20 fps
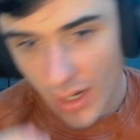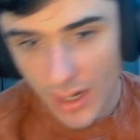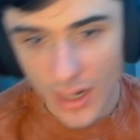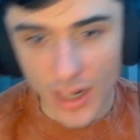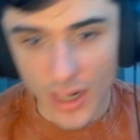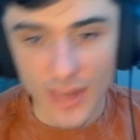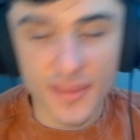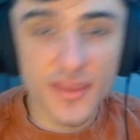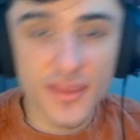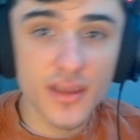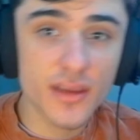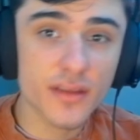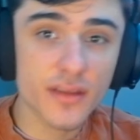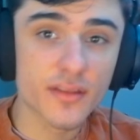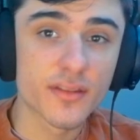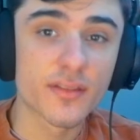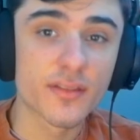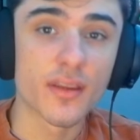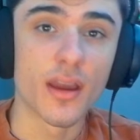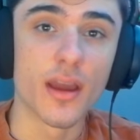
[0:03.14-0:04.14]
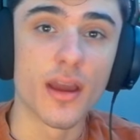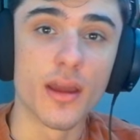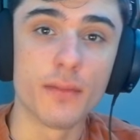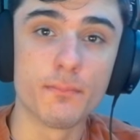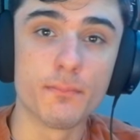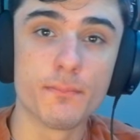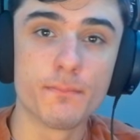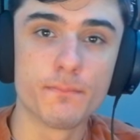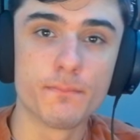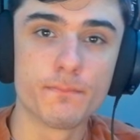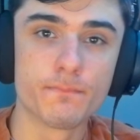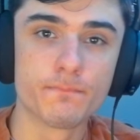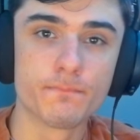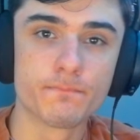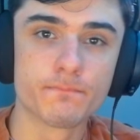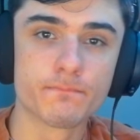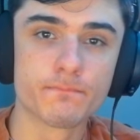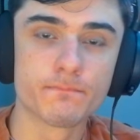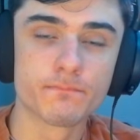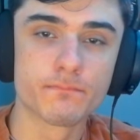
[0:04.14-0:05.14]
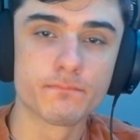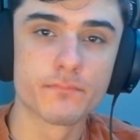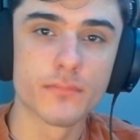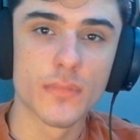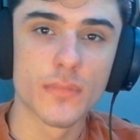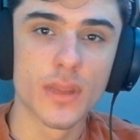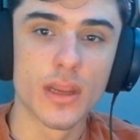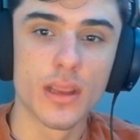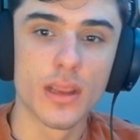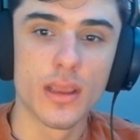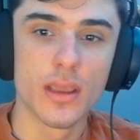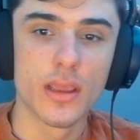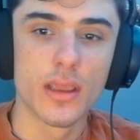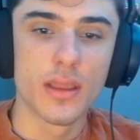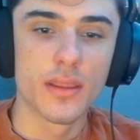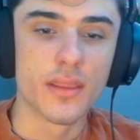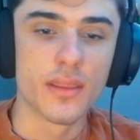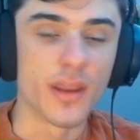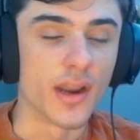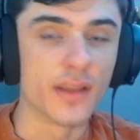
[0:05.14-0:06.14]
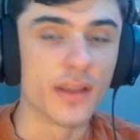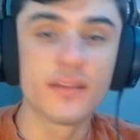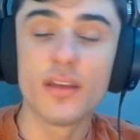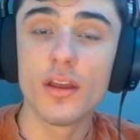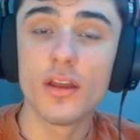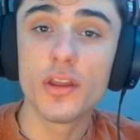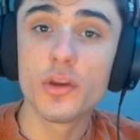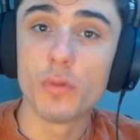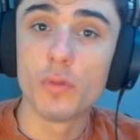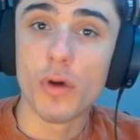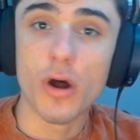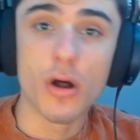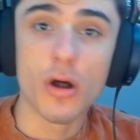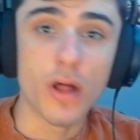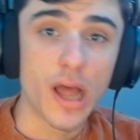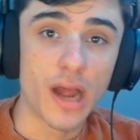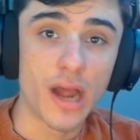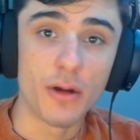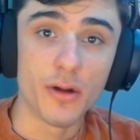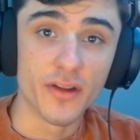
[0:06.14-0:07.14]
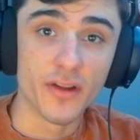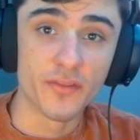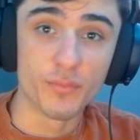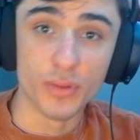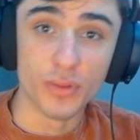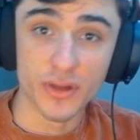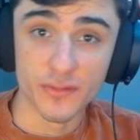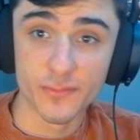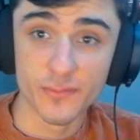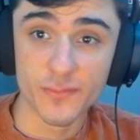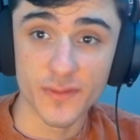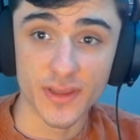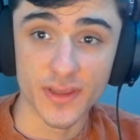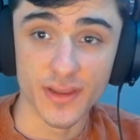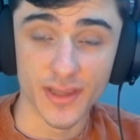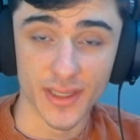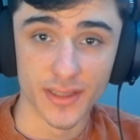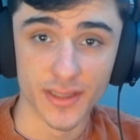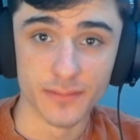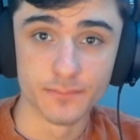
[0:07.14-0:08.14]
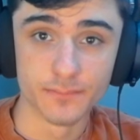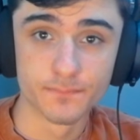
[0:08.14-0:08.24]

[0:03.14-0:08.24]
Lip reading: I think it's time that I tell you all how I've been feeling.